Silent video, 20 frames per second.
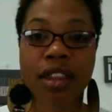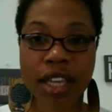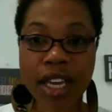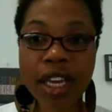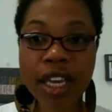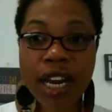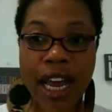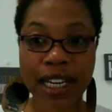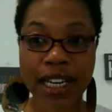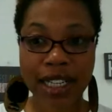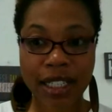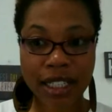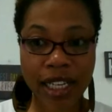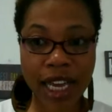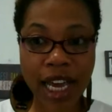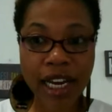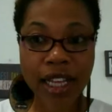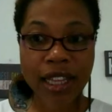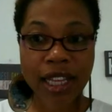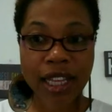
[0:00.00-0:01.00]
then I
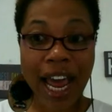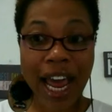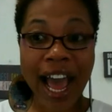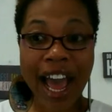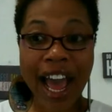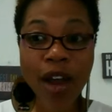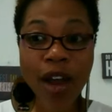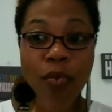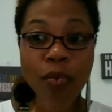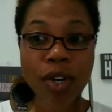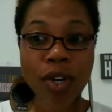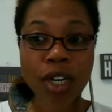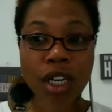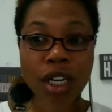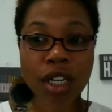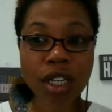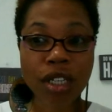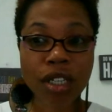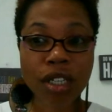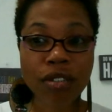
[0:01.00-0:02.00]
decided that I
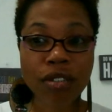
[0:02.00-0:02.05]
would